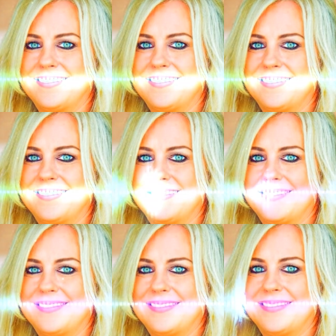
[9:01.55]

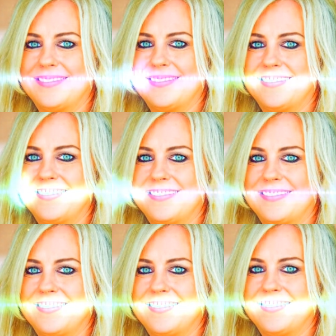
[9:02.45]
time,
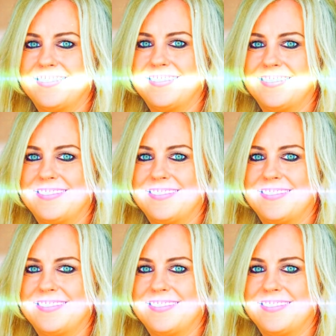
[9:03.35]
dimension, space, and